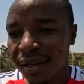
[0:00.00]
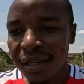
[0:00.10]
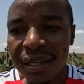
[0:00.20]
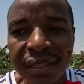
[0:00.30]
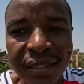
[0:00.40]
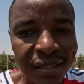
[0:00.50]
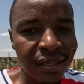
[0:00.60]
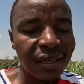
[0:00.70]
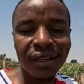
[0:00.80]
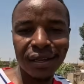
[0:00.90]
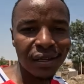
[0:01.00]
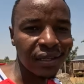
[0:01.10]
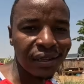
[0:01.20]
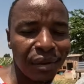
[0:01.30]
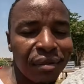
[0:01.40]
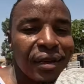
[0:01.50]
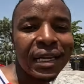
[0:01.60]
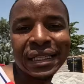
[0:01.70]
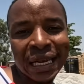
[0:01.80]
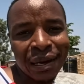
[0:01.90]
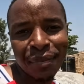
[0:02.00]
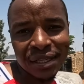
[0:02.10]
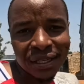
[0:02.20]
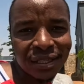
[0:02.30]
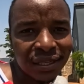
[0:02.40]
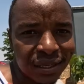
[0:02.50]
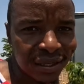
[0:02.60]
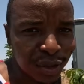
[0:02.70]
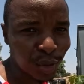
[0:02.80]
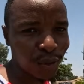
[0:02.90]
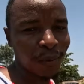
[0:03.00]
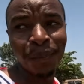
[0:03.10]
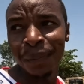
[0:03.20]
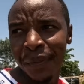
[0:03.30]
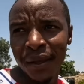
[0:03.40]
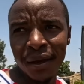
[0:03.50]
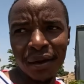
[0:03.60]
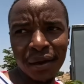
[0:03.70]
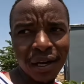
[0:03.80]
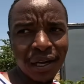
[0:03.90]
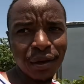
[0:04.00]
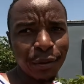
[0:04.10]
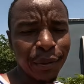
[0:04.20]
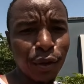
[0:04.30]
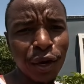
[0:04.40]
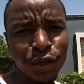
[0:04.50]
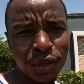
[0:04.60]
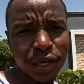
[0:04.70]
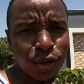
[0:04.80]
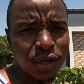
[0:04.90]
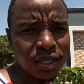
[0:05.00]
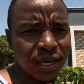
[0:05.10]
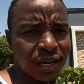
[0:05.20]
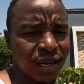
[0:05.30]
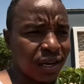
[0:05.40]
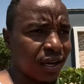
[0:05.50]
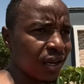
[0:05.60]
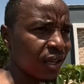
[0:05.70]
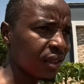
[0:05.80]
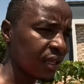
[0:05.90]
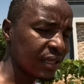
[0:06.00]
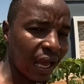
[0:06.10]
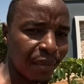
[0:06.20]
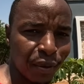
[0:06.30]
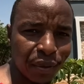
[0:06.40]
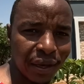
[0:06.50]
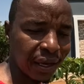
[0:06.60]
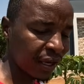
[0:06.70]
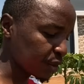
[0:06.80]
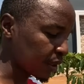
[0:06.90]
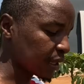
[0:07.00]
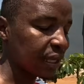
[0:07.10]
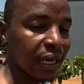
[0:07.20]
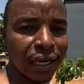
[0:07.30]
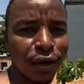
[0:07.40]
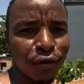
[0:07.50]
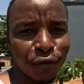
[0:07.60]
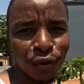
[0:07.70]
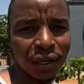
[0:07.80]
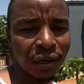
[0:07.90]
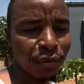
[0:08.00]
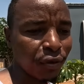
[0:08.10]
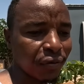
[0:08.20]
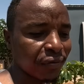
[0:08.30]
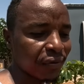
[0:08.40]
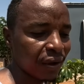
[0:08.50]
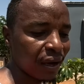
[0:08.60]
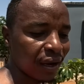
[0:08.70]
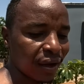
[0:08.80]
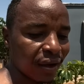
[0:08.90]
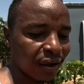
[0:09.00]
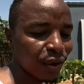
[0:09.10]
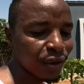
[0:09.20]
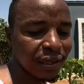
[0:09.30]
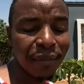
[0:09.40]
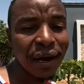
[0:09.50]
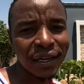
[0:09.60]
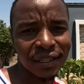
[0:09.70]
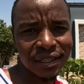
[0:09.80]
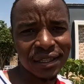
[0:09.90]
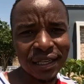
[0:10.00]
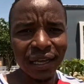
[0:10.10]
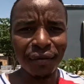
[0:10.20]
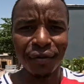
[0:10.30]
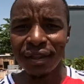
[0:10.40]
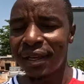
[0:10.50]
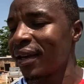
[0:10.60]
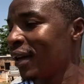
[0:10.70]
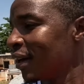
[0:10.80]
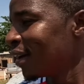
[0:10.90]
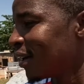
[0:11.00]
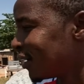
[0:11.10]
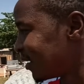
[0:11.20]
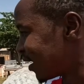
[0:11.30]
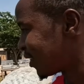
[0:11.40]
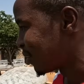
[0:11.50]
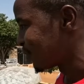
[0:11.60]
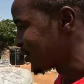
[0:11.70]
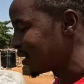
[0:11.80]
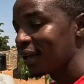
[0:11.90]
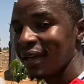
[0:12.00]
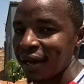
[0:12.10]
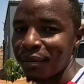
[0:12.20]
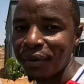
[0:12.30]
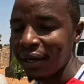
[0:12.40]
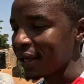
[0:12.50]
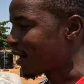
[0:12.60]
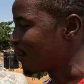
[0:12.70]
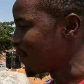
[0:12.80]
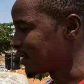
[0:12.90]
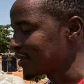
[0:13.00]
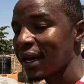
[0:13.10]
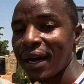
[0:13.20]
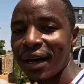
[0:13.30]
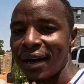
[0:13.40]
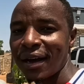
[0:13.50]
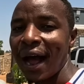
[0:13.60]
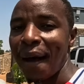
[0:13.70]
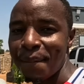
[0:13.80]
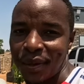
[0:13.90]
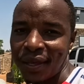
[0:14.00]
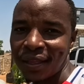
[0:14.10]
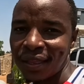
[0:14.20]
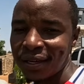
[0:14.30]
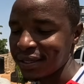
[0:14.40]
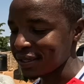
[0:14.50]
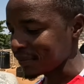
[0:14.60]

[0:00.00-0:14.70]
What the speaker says: he's maybe 99% healed. So he'll be going to the doctor this coming weekend so that he can now fully remove all the bandages and everything. Yeah, I'm really amazed, happy that